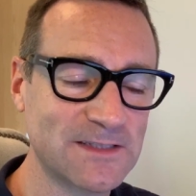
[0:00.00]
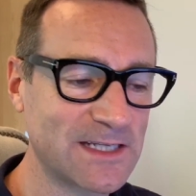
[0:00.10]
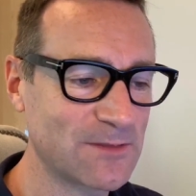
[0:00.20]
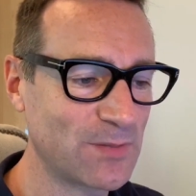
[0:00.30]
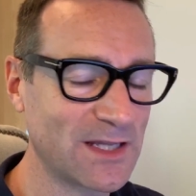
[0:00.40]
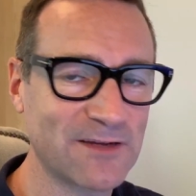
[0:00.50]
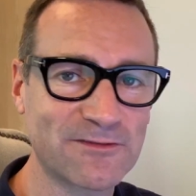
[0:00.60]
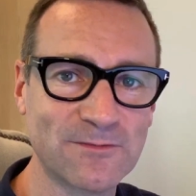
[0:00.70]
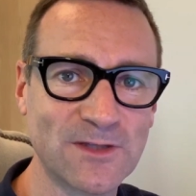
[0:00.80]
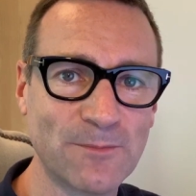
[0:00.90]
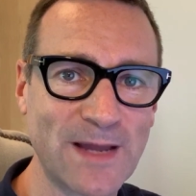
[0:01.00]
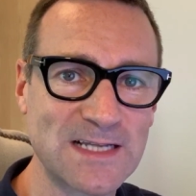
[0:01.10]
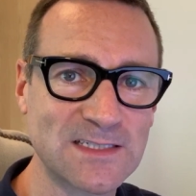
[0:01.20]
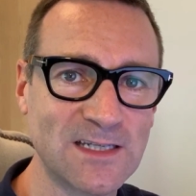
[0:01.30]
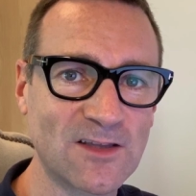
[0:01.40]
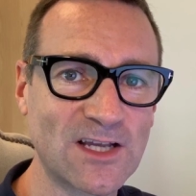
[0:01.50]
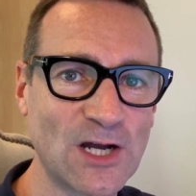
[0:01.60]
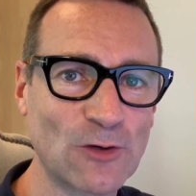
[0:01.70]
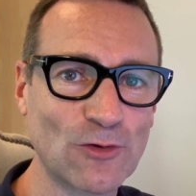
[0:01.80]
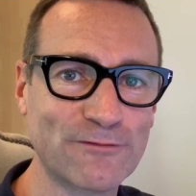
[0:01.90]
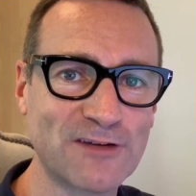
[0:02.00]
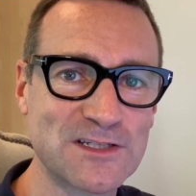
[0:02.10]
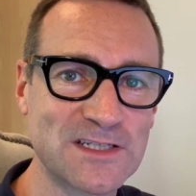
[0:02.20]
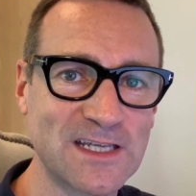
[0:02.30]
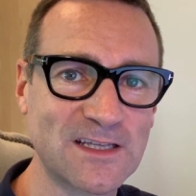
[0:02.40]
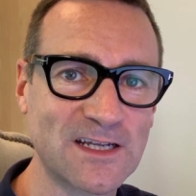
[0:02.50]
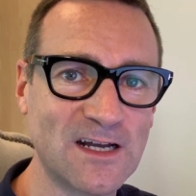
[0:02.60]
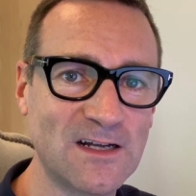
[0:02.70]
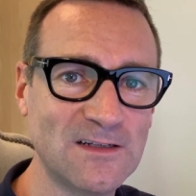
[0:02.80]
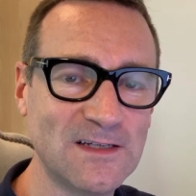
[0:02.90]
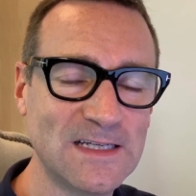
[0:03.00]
They can play it from the back seat of the car or the front seat of the car.